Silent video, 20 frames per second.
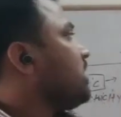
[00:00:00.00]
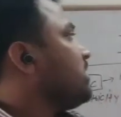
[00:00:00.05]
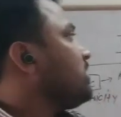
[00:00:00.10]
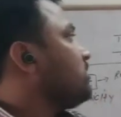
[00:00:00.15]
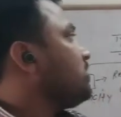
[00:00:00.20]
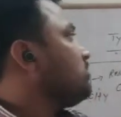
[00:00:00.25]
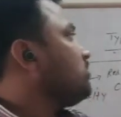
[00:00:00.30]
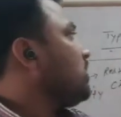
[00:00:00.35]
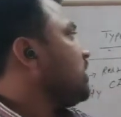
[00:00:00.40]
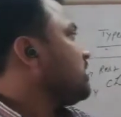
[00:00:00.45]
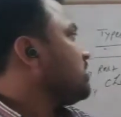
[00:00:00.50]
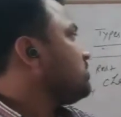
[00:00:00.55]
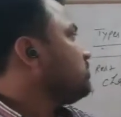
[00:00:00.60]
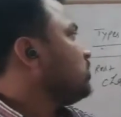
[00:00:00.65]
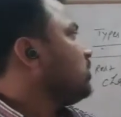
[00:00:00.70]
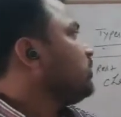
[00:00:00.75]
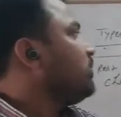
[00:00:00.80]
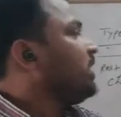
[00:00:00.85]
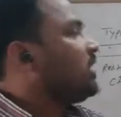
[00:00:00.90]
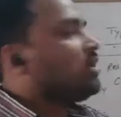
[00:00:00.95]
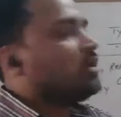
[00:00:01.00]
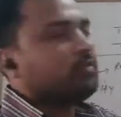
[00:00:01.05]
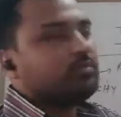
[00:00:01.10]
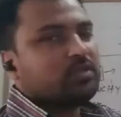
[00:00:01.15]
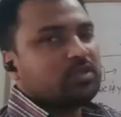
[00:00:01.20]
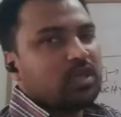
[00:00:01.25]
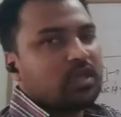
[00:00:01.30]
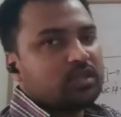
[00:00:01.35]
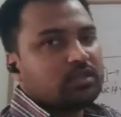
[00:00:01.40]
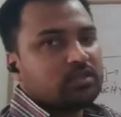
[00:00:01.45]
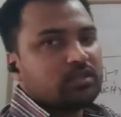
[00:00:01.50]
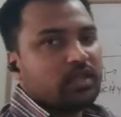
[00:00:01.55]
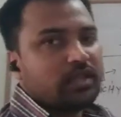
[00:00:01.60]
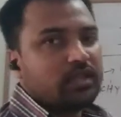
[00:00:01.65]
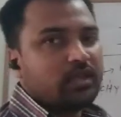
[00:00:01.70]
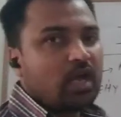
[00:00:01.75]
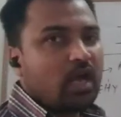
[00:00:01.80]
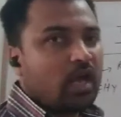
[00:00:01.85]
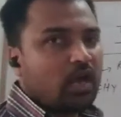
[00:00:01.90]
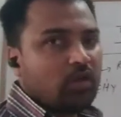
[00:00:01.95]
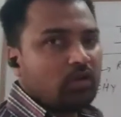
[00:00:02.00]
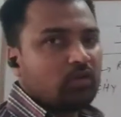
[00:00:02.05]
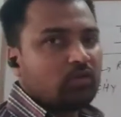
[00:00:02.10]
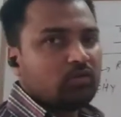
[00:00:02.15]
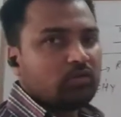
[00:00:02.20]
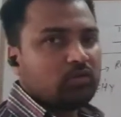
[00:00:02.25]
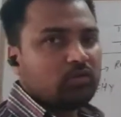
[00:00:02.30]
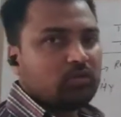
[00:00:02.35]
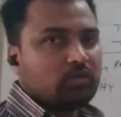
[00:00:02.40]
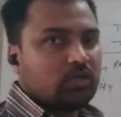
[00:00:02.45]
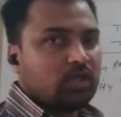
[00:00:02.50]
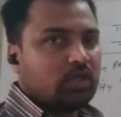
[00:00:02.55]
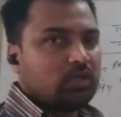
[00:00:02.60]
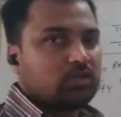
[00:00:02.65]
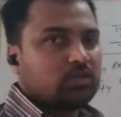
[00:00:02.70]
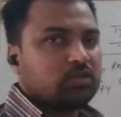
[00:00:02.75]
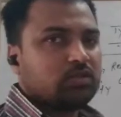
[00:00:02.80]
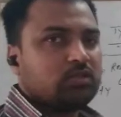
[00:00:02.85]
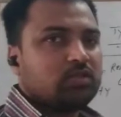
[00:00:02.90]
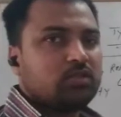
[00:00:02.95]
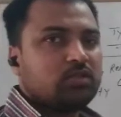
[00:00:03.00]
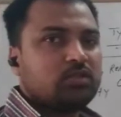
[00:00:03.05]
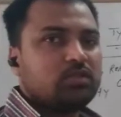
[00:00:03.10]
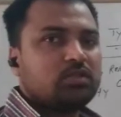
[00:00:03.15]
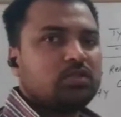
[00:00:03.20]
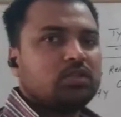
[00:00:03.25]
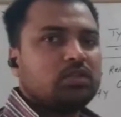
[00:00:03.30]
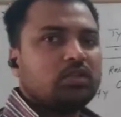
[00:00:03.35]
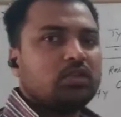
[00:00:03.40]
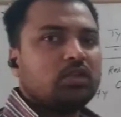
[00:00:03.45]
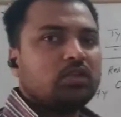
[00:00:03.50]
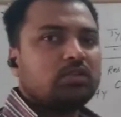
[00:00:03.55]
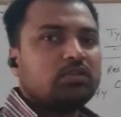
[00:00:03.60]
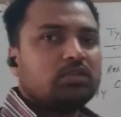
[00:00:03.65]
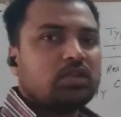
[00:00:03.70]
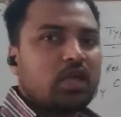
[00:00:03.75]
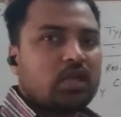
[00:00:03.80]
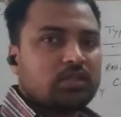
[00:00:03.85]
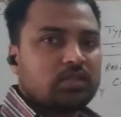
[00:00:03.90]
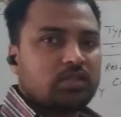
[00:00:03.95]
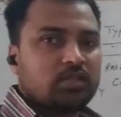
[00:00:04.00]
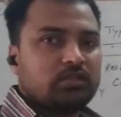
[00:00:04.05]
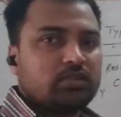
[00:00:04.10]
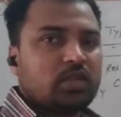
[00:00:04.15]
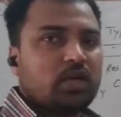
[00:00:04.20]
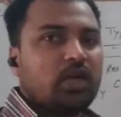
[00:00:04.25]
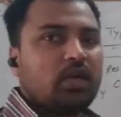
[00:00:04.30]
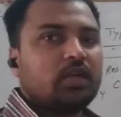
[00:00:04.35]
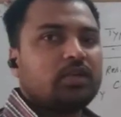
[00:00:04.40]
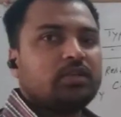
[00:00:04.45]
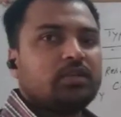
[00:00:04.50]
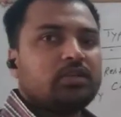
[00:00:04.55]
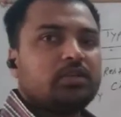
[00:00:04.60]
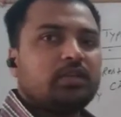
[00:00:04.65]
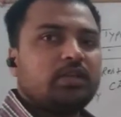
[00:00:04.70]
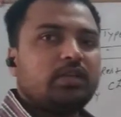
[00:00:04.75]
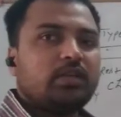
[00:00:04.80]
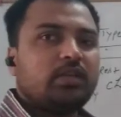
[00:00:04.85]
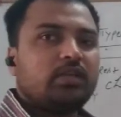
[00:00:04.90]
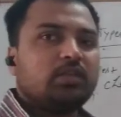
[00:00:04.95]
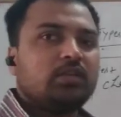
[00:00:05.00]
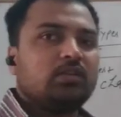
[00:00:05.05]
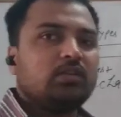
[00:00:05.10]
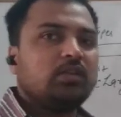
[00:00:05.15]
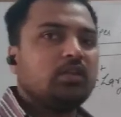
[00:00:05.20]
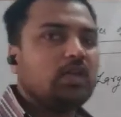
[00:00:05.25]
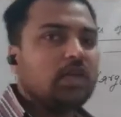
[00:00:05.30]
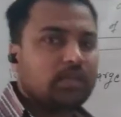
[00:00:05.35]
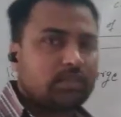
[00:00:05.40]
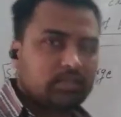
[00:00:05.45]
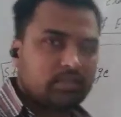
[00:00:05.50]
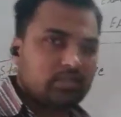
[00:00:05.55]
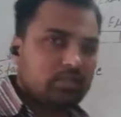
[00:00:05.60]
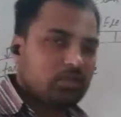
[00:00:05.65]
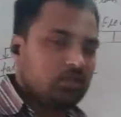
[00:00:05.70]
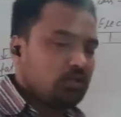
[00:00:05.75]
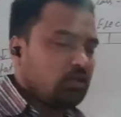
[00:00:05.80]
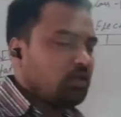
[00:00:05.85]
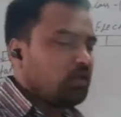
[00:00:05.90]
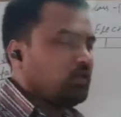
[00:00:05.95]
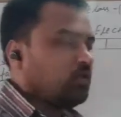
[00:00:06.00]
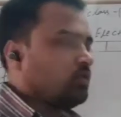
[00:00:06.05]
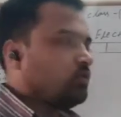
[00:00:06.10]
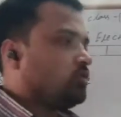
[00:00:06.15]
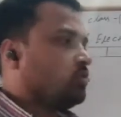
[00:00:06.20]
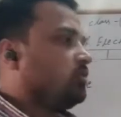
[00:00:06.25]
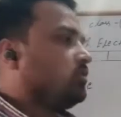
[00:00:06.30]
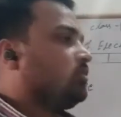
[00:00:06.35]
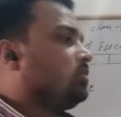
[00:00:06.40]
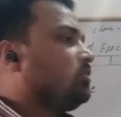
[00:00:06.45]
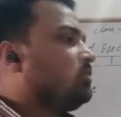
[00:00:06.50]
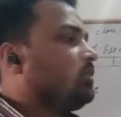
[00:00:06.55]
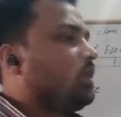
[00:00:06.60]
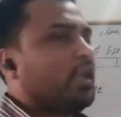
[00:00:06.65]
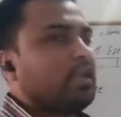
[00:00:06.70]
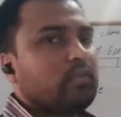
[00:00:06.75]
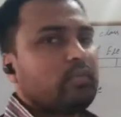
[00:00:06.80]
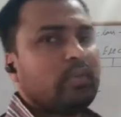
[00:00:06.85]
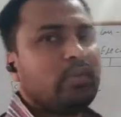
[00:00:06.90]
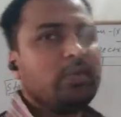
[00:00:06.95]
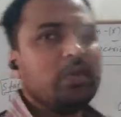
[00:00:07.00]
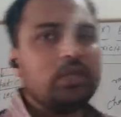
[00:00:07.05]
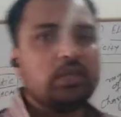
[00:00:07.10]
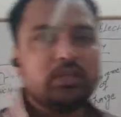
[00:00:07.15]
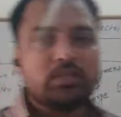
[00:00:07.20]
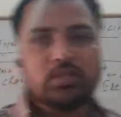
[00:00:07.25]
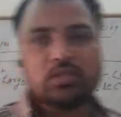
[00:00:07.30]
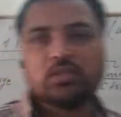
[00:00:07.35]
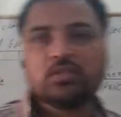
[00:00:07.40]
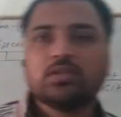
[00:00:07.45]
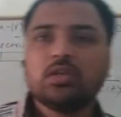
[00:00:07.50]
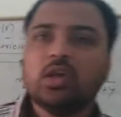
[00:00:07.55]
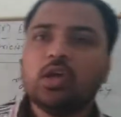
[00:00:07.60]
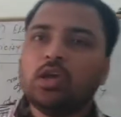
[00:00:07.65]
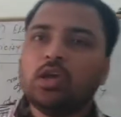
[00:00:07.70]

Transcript: and what is movement of charge, and how does these charges are creating electricity? So that we will discuss.